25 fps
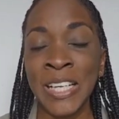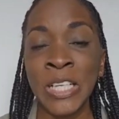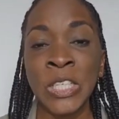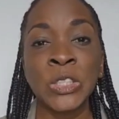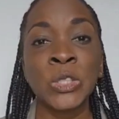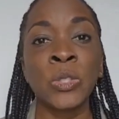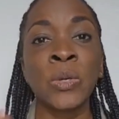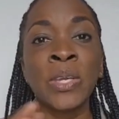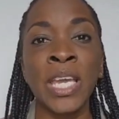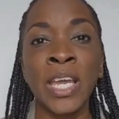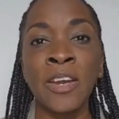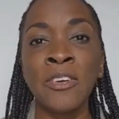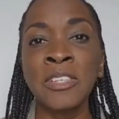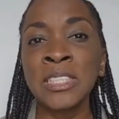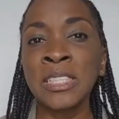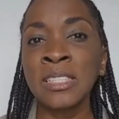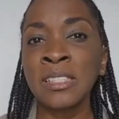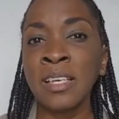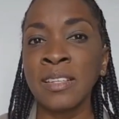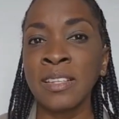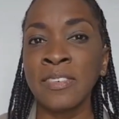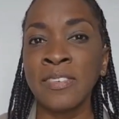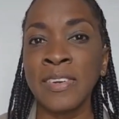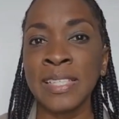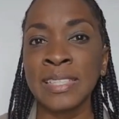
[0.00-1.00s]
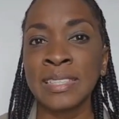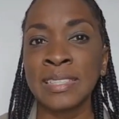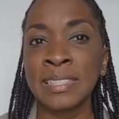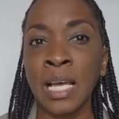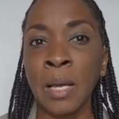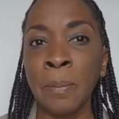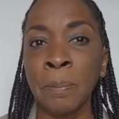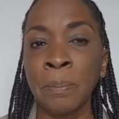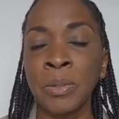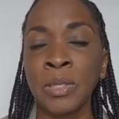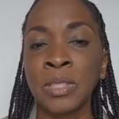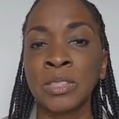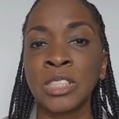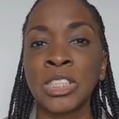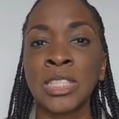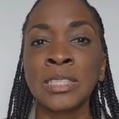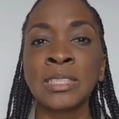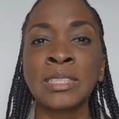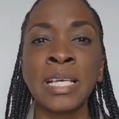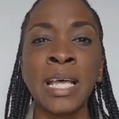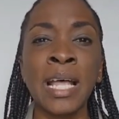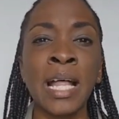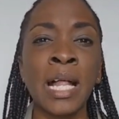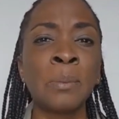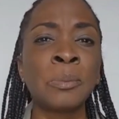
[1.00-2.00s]
So here is another example just
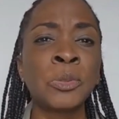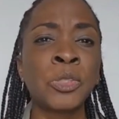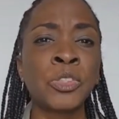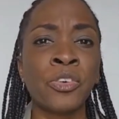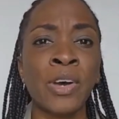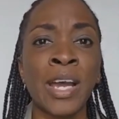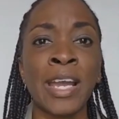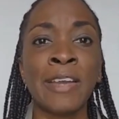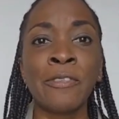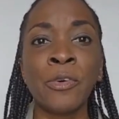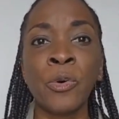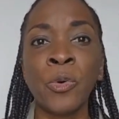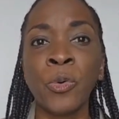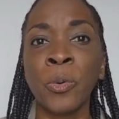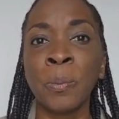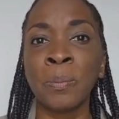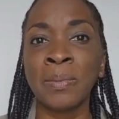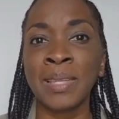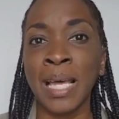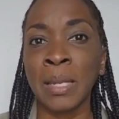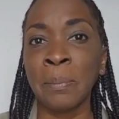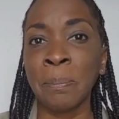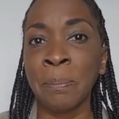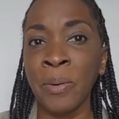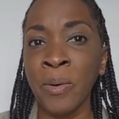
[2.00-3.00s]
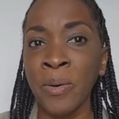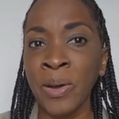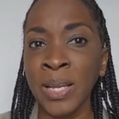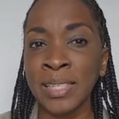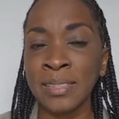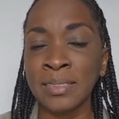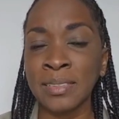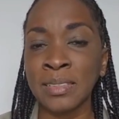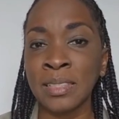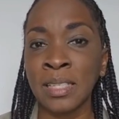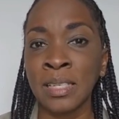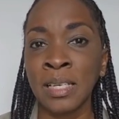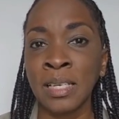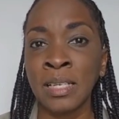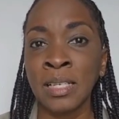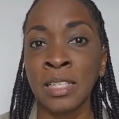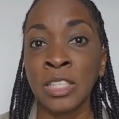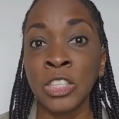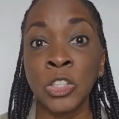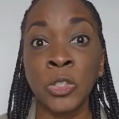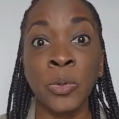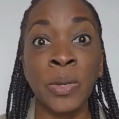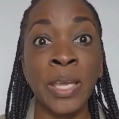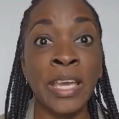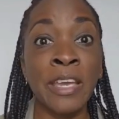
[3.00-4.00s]
to help drive home that point.
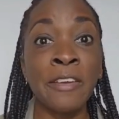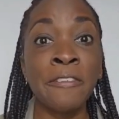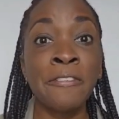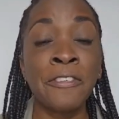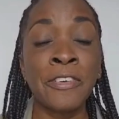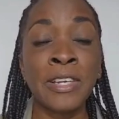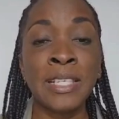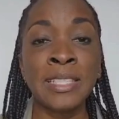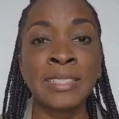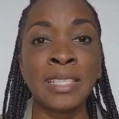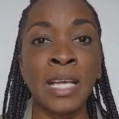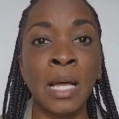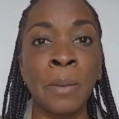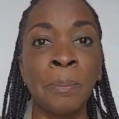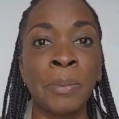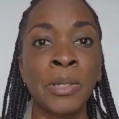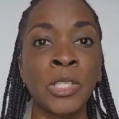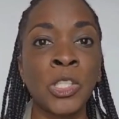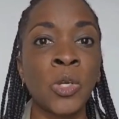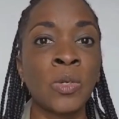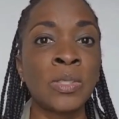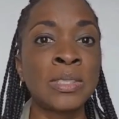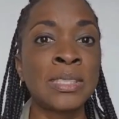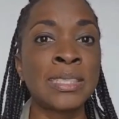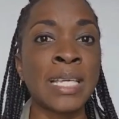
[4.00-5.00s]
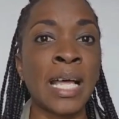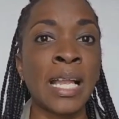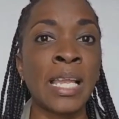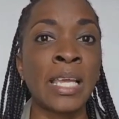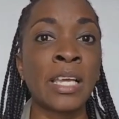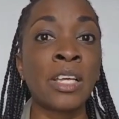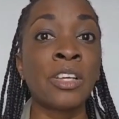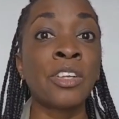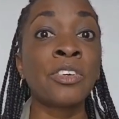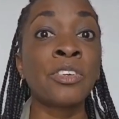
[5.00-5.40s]
So if, for example, you're selling